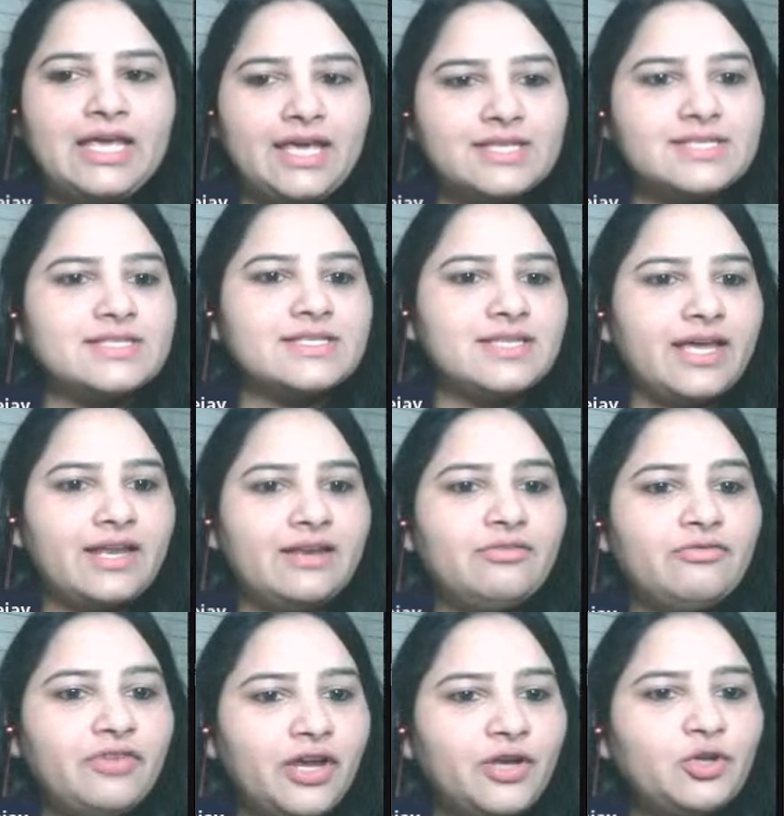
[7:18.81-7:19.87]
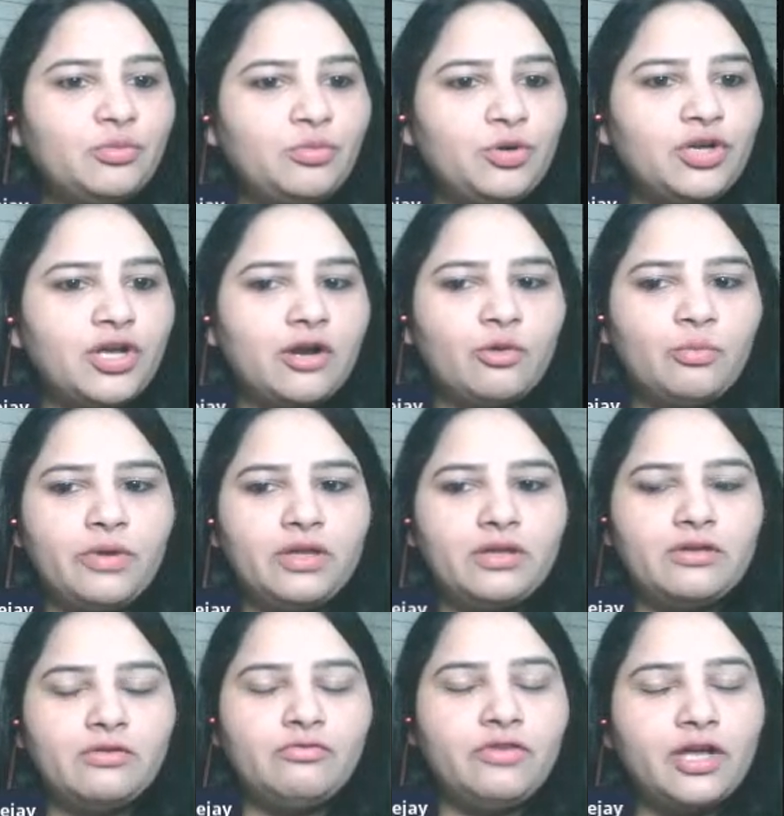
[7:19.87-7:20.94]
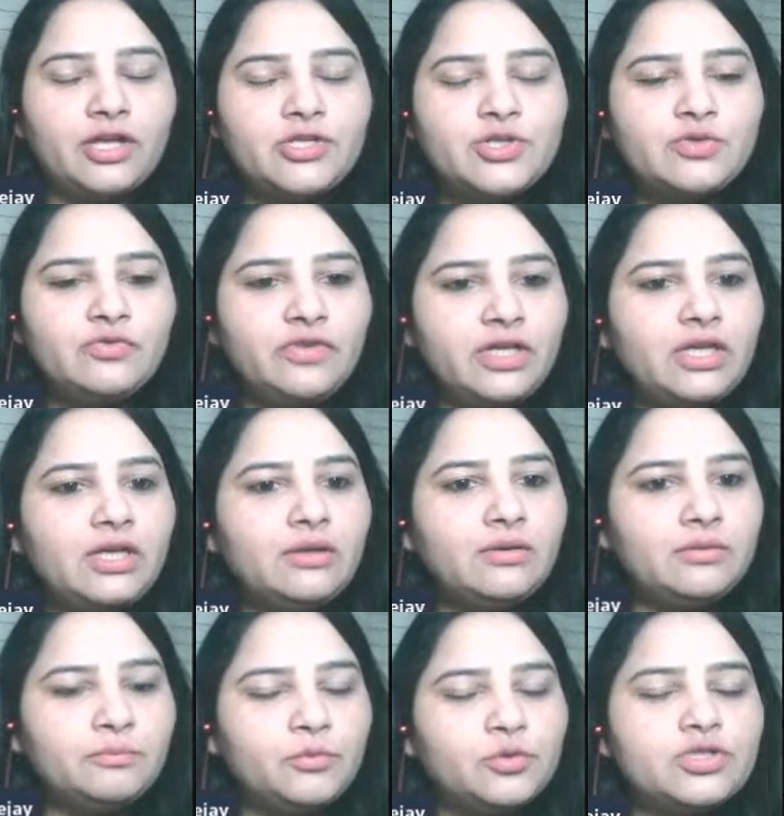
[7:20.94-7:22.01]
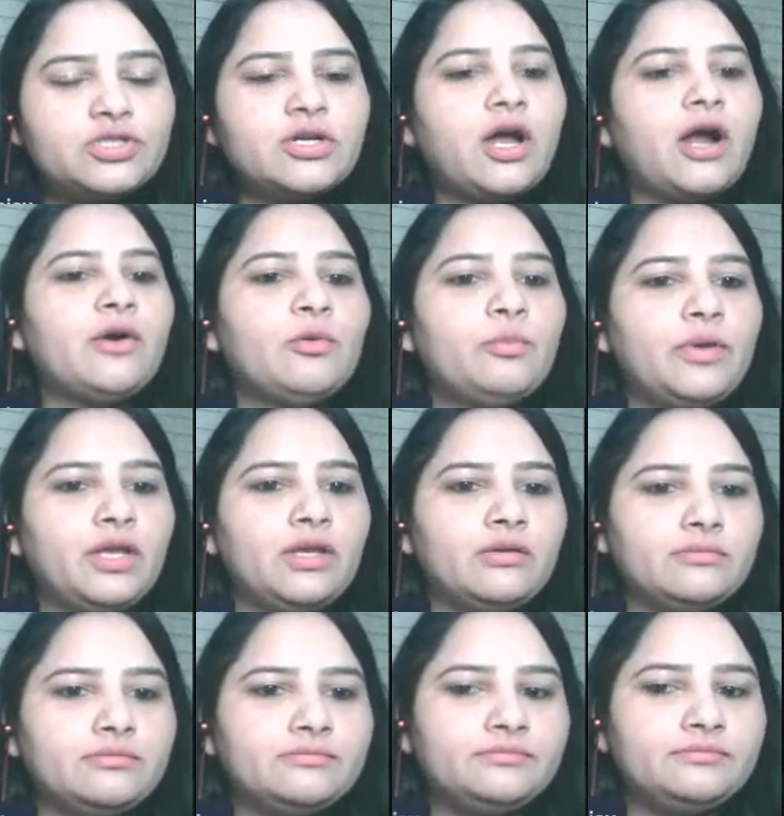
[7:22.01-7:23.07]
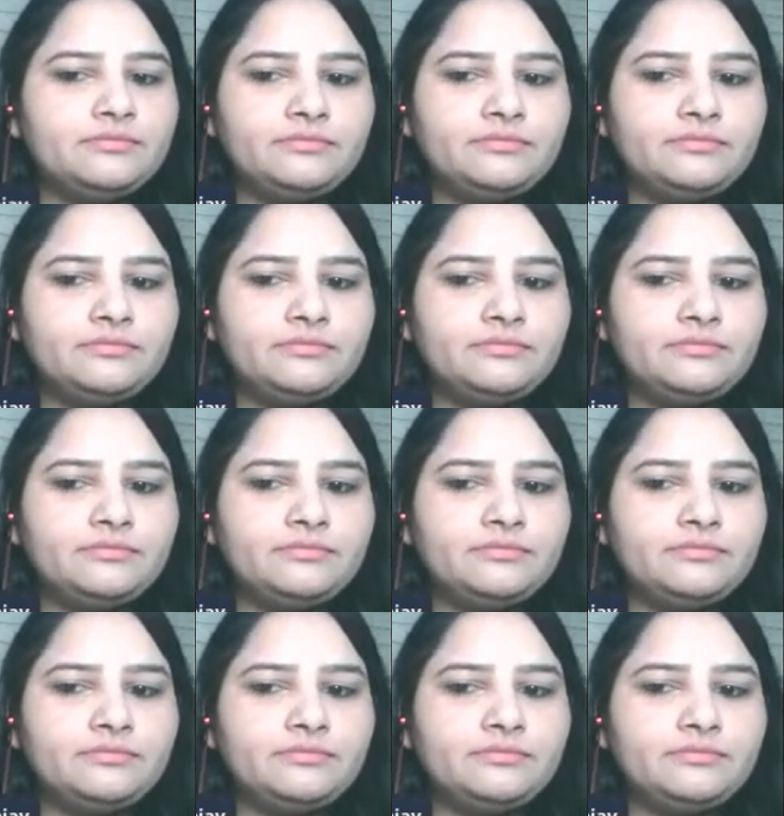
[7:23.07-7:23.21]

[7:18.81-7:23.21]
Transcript: Yes, and where to put our opinion. Where do we put our opinion?